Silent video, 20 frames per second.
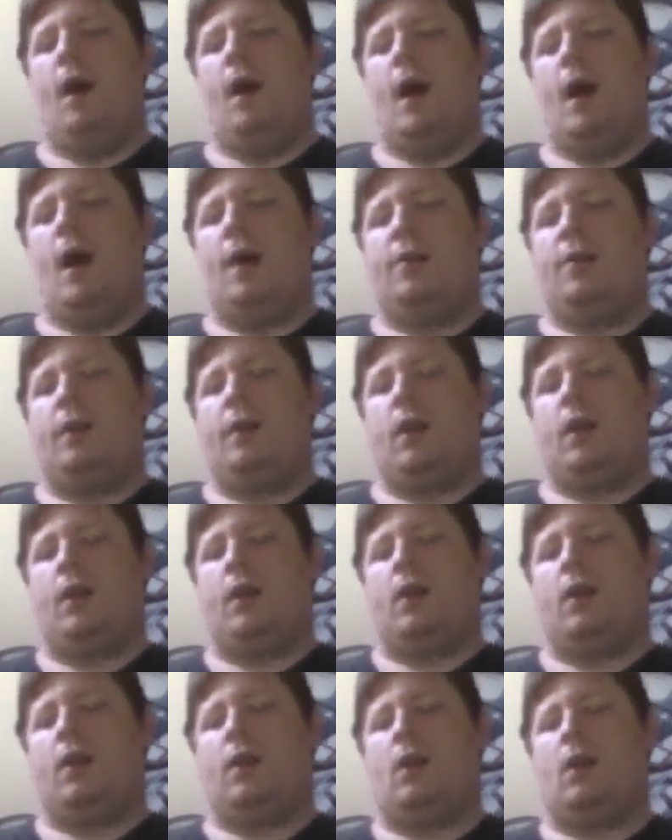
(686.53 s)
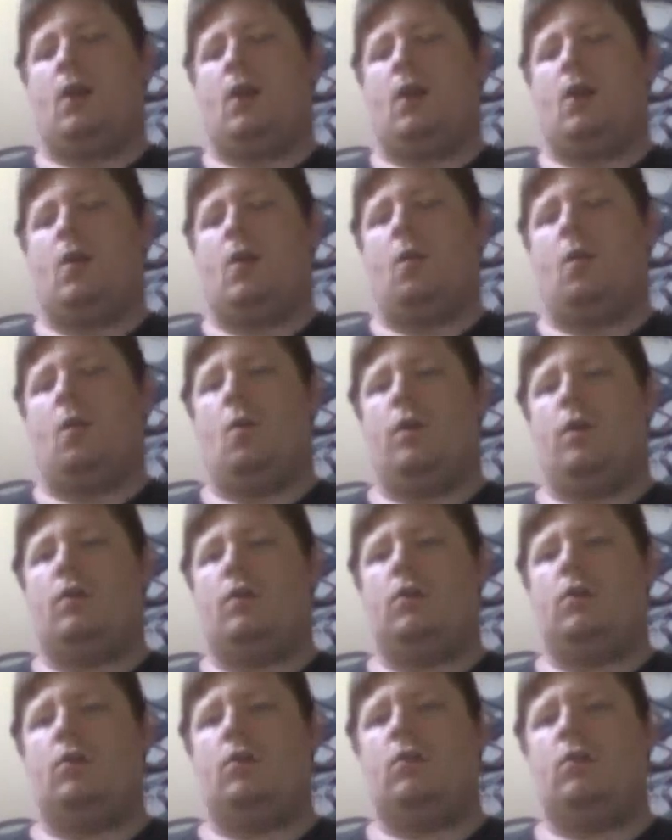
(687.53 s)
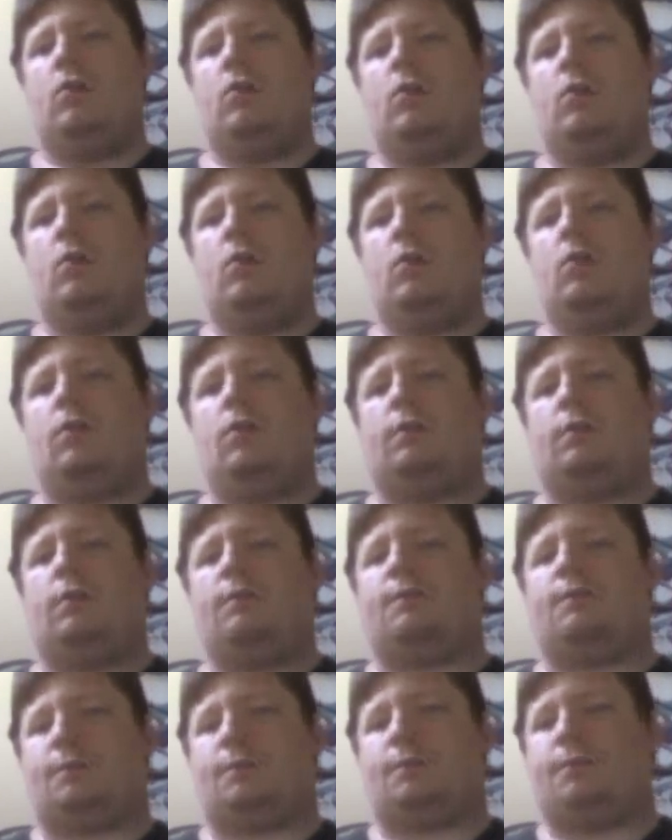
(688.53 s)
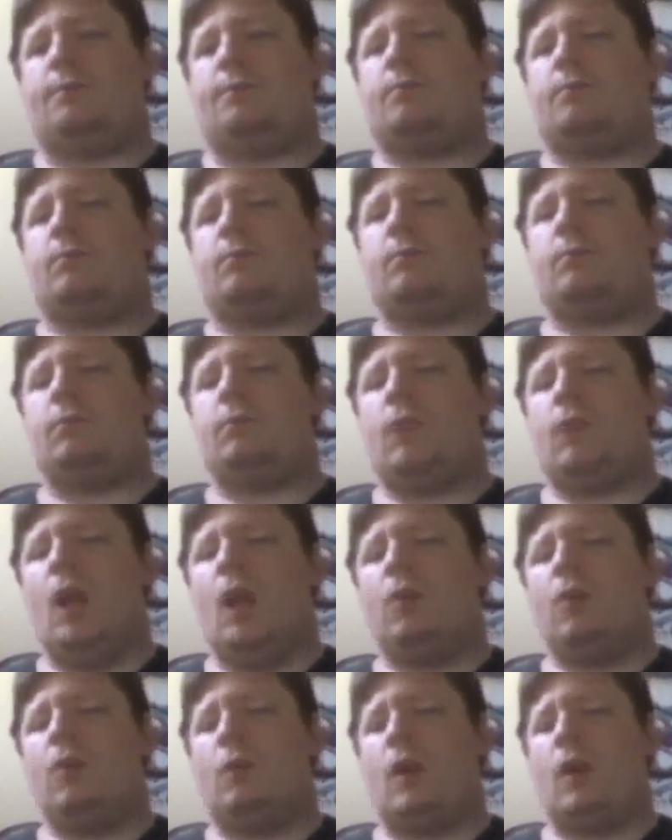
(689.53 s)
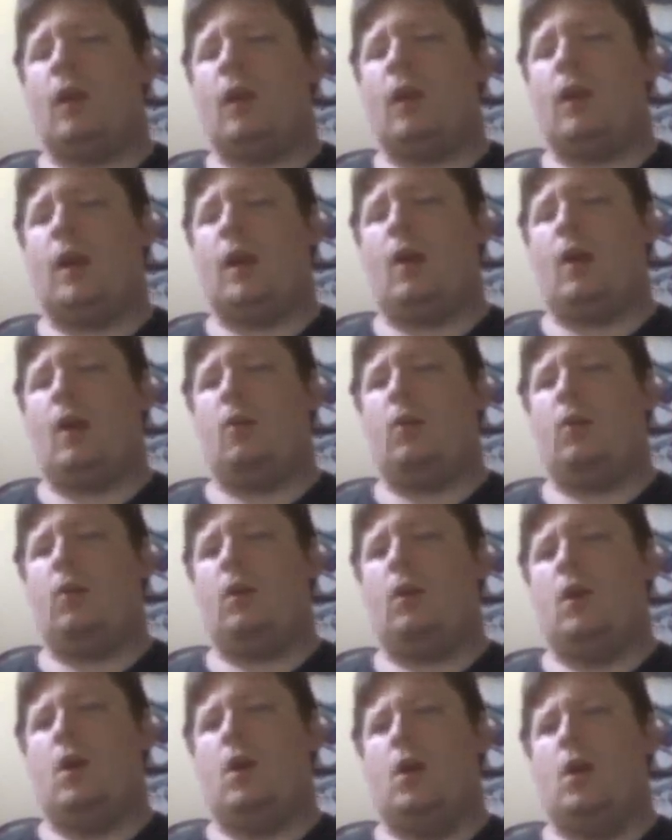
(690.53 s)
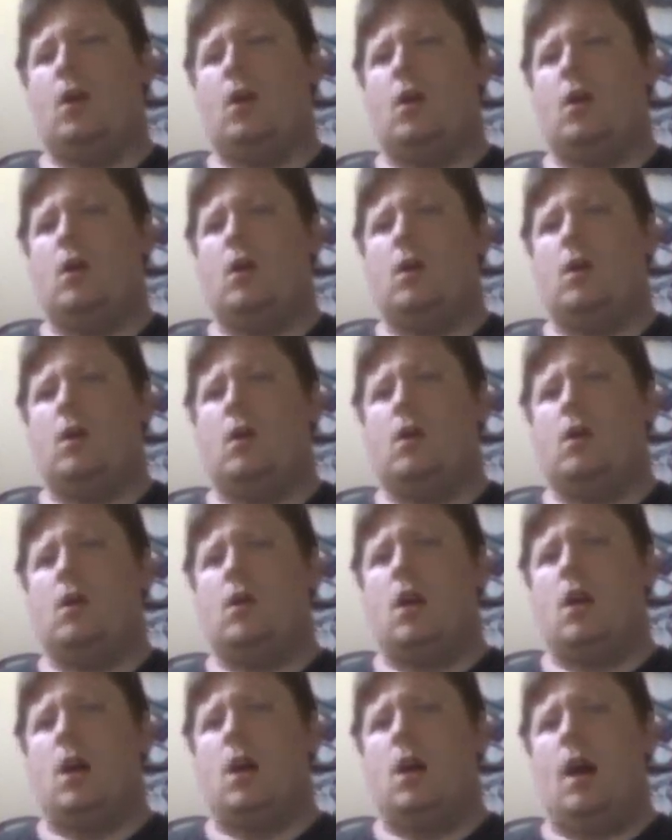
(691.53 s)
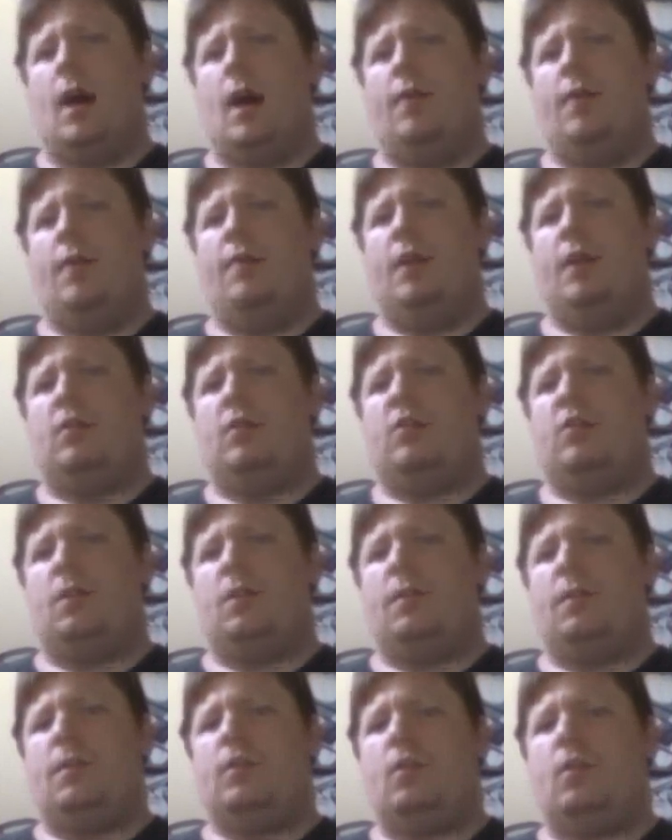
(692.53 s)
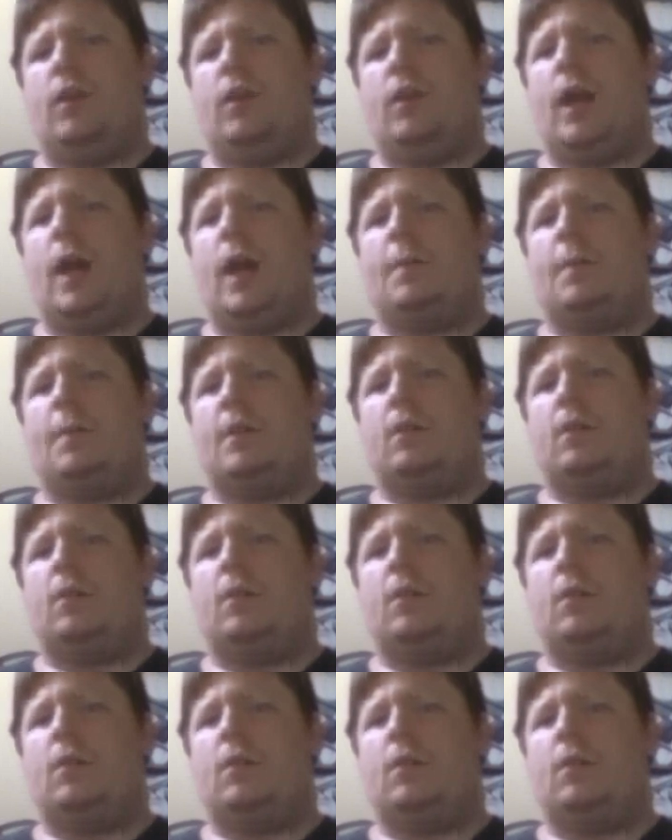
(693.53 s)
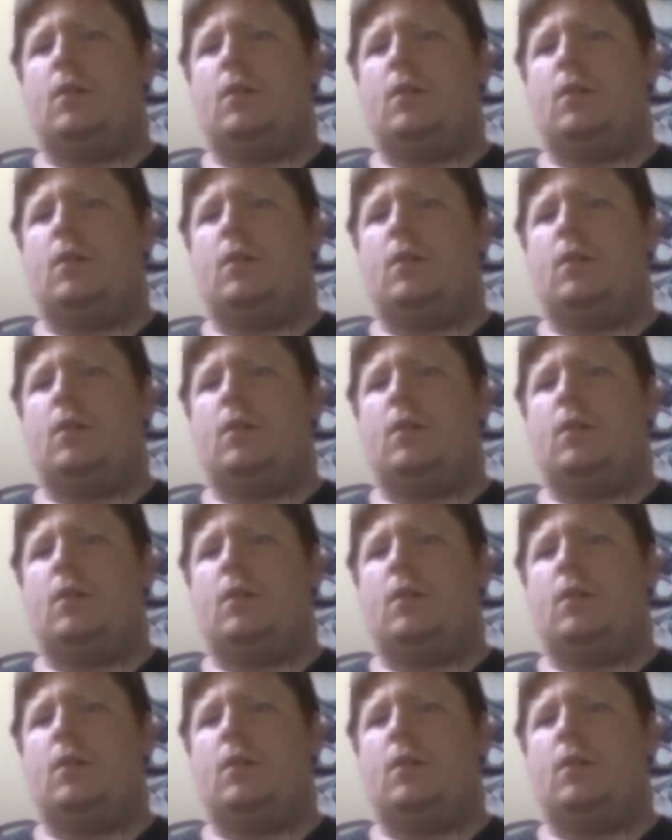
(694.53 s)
I think as they're winding down, I think something's going to happen.